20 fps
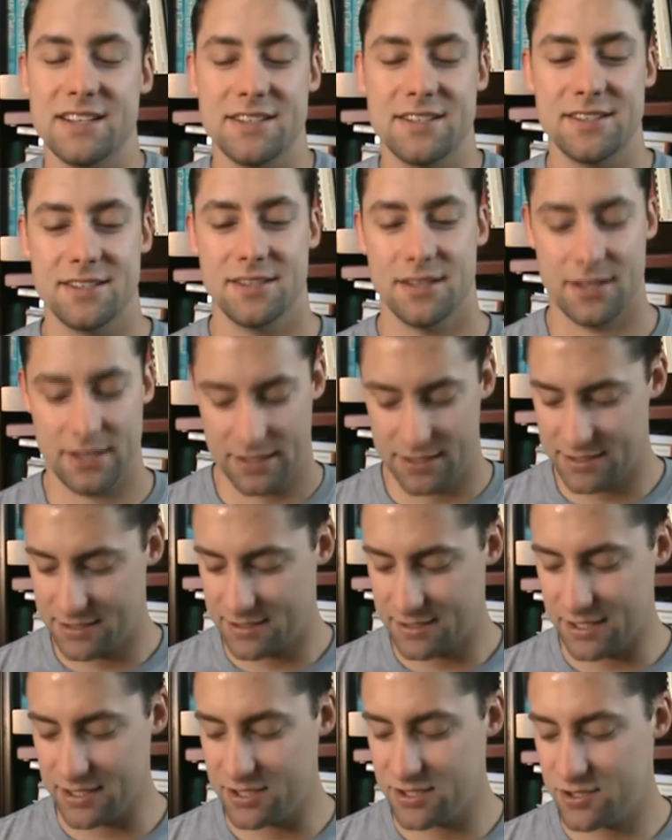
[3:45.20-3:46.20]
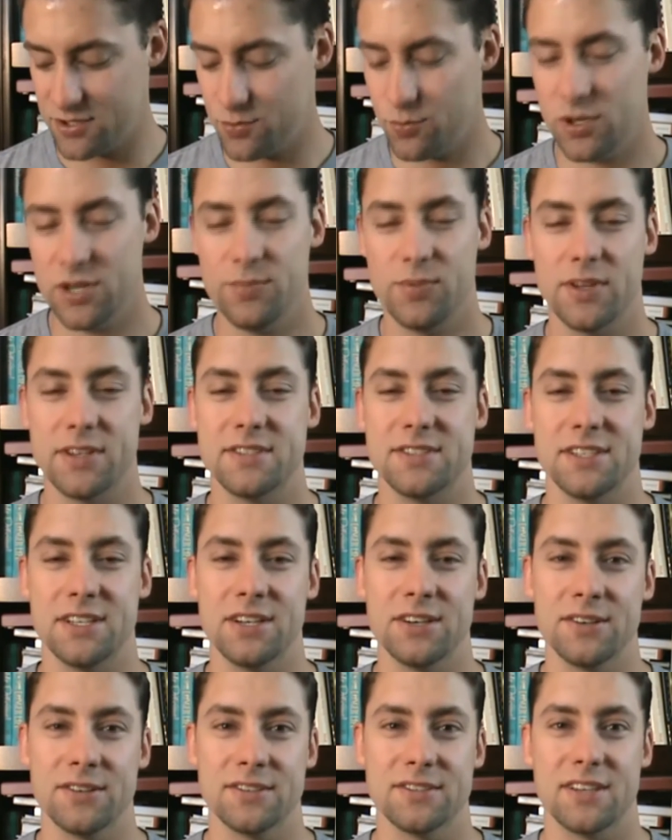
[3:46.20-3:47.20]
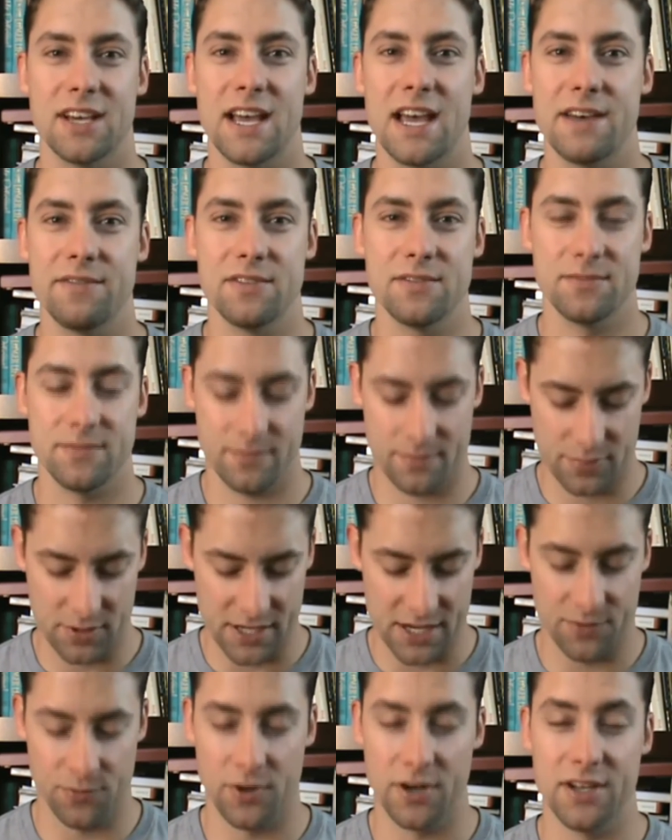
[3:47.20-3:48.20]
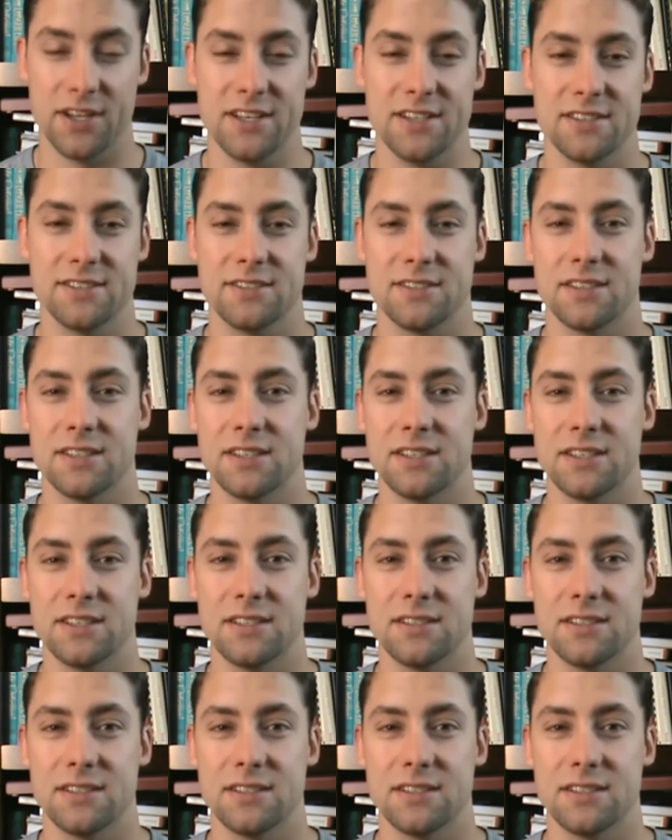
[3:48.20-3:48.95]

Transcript: it's 20 plus years. I haven't played one of these